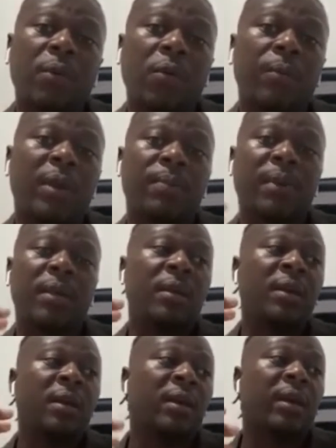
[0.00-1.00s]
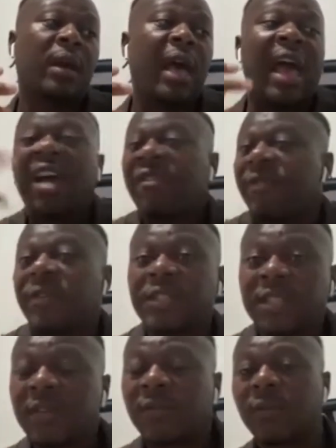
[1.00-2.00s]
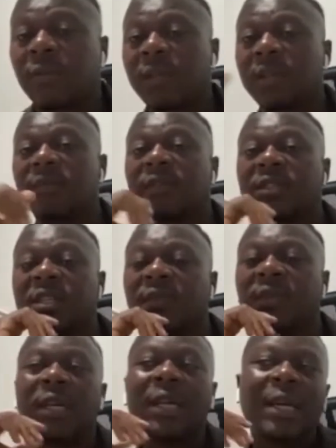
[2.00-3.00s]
or maybe half achieve or what they've achieved,